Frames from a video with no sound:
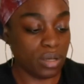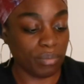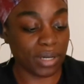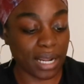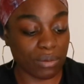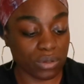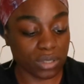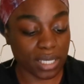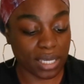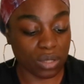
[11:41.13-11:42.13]
But I will
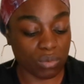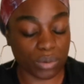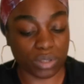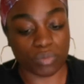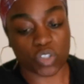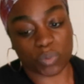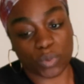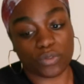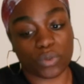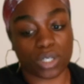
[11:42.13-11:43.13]
say the one with the most
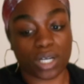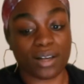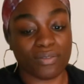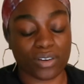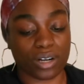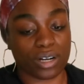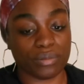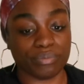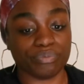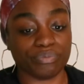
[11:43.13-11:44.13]
beautiful cover,